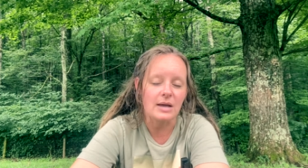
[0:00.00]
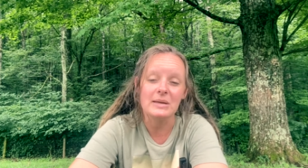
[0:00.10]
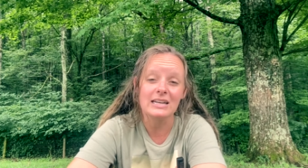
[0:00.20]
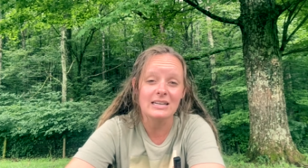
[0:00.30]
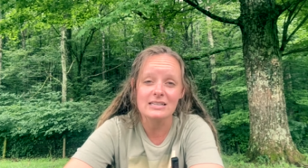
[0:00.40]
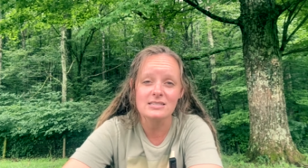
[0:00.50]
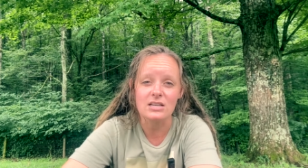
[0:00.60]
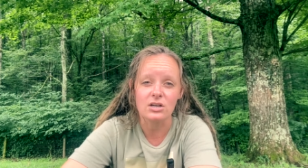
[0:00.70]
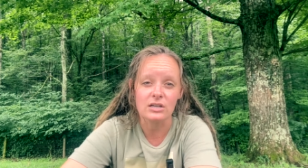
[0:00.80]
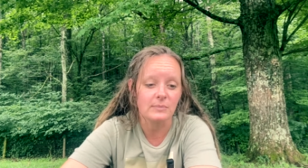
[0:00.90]
I mean, it is
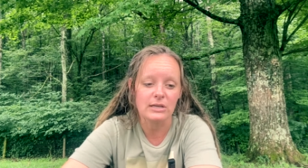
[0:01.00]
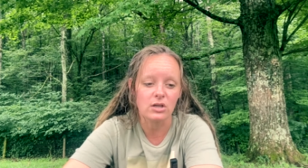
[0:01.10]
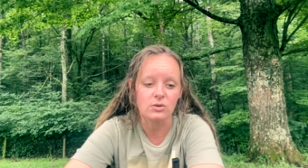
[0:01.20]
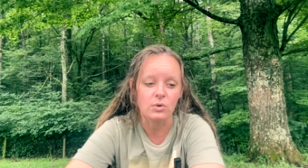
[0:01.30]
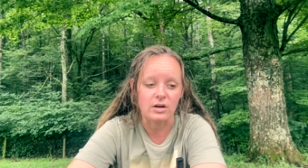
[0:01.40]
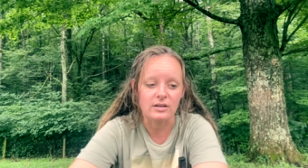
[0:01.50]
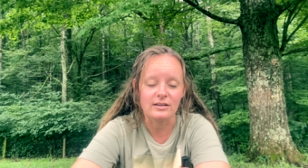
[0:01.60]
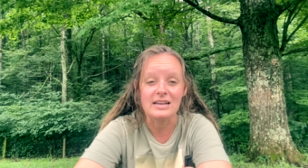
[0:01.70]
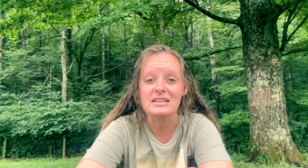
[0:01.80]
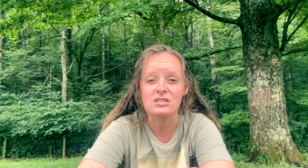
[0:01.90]
going to be a lot of work.
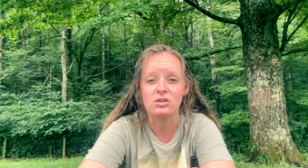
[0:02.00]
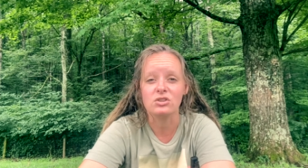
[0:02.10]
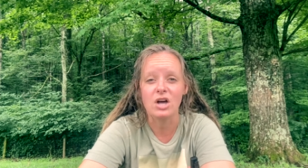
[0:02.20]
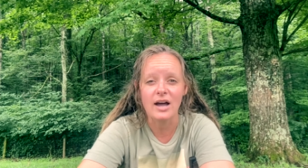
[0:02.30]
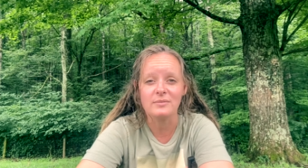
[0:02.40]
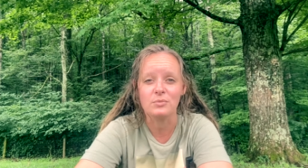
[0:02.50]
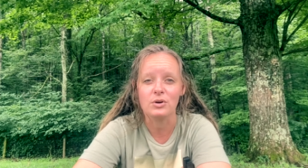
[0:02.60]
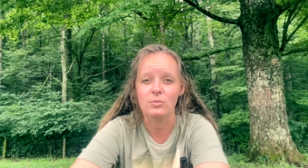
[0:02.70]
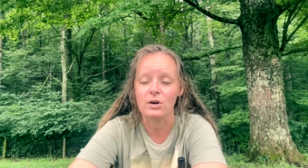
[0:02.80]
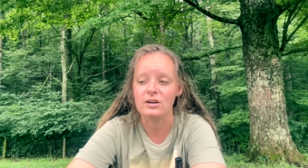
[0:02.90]
It is a lot
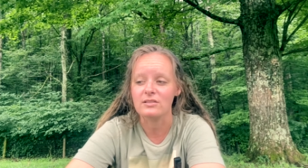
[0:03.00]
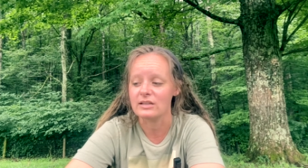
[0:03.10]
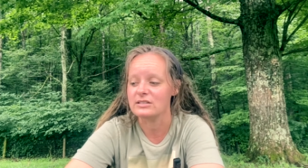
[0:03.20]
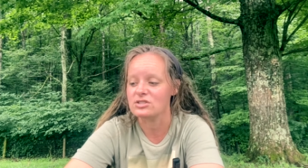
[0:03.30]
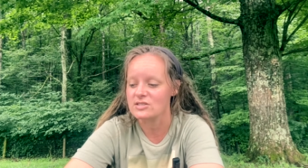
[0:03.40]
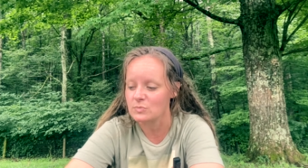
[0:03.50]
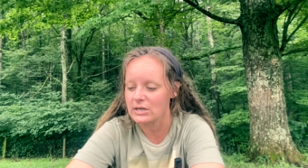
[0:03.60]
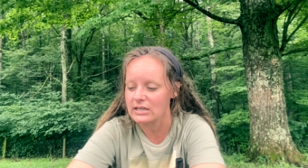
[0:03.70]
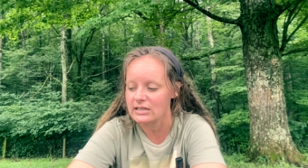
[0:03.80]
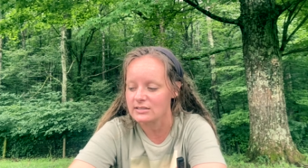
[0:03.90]
more work than just
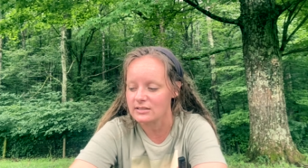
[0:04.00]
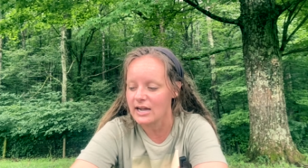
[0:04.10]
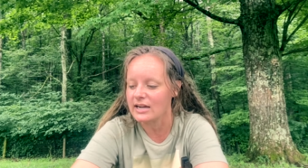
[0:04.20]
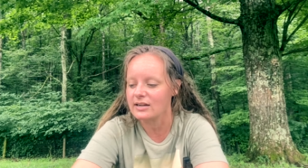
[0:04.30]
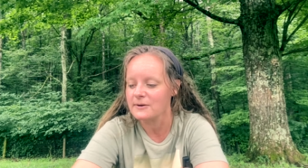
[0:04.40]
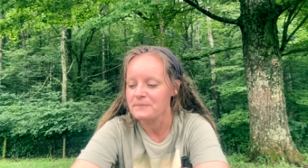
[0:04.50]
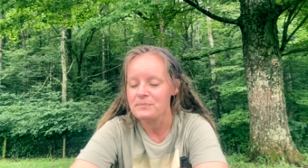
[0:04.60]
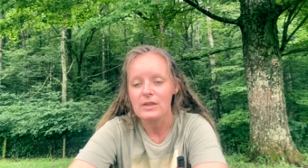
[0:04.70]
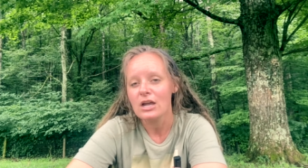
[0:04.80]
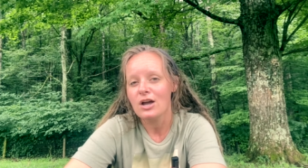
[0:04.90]
being like,
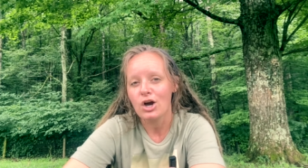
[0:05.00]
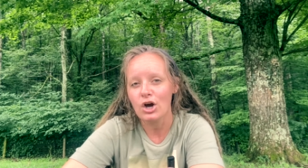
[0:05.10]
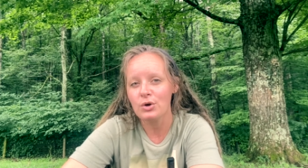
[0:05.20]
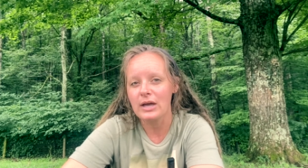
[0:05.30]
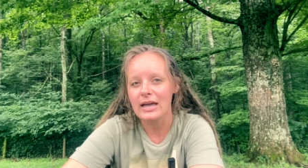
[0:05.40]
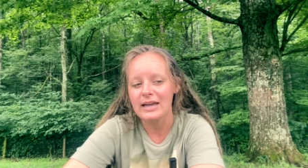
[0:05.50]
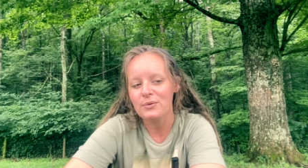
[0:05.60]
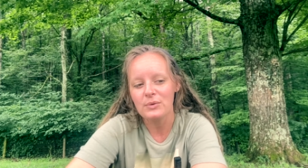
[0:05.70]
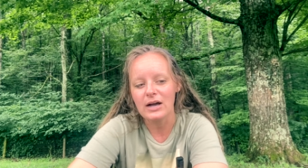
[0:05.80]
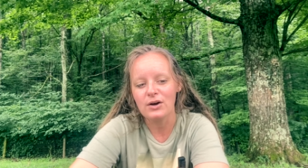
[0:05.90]
okay,
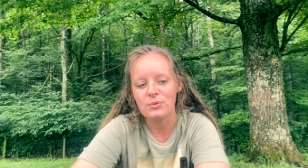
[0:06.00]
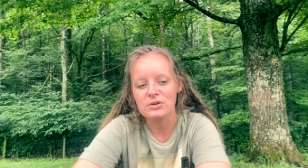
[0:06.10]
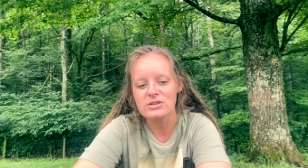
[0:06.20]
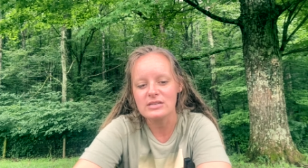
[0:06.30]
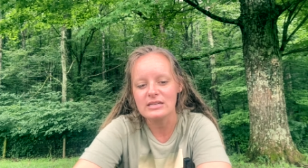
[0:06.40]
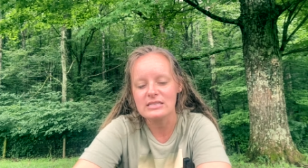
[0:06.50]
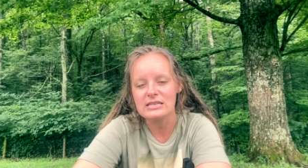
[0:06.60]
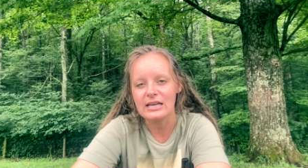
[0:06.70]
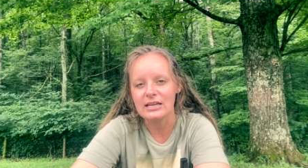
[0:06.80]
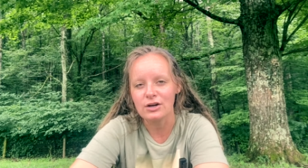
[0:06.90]
well, we're just going to
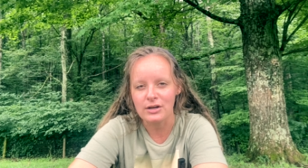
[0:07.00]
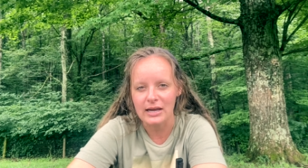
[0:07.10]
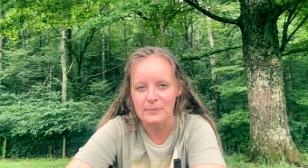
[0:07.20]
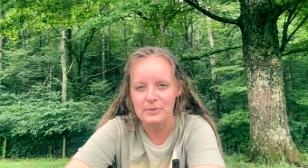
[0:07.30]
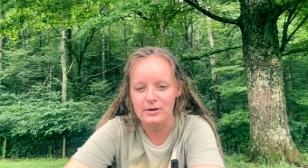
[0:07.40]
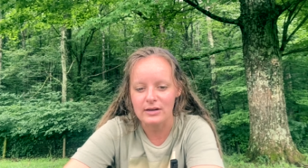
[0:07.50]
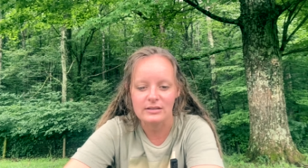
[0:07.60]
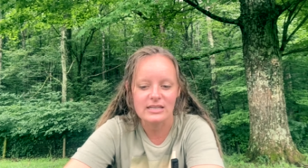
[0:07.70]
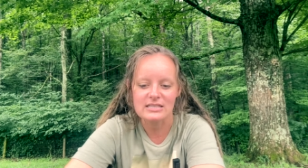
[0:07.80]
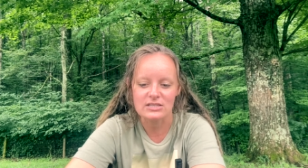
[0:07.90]
sit in our camper
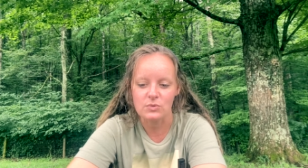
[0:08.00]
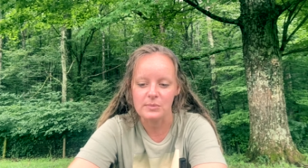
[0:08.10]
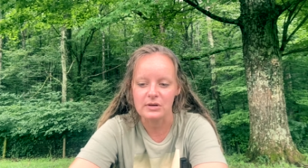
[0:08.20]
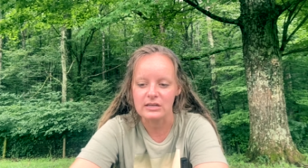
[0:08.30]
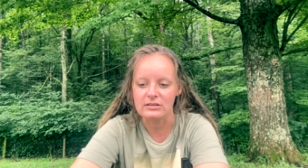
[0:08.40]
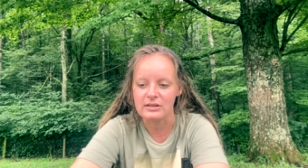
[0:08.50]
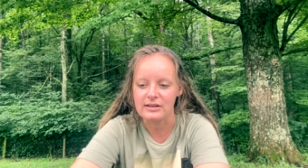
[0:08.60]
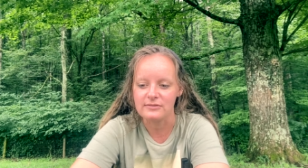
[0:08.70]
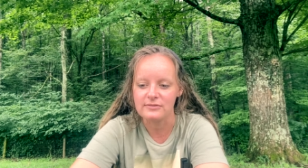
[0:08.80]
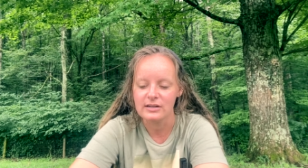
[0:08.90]
and this is where we're going to
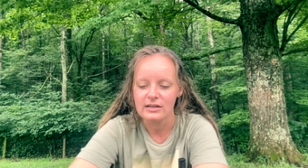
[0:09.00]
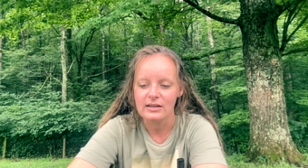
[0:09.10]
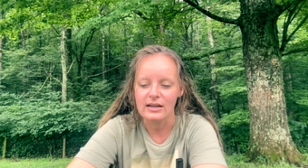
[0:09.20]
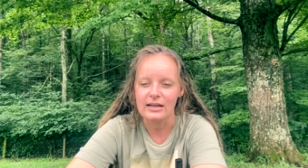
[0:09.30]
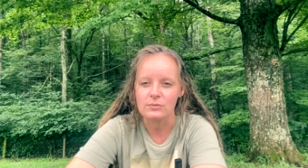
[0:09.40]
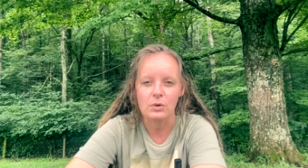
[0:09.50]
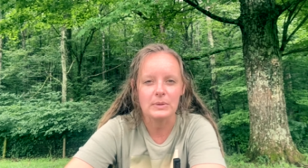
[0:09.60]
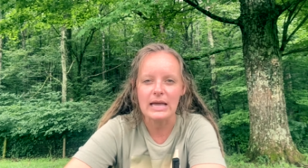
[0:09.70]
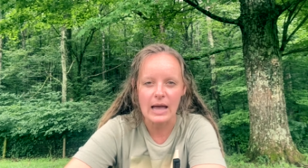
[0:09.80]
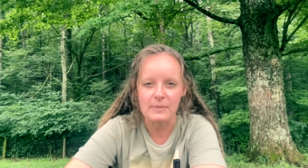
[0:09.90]
live and we'll
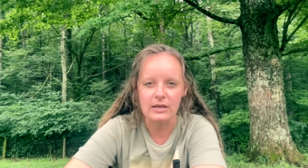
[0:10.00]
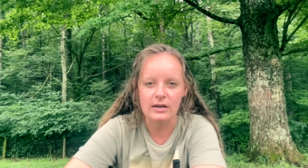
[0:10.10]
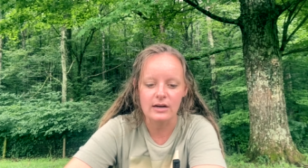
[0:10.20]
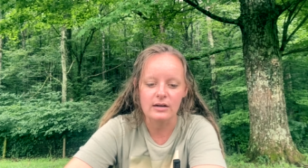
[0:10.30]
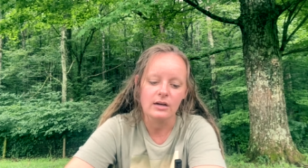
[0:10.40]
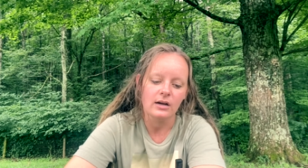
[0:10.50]
be happy here.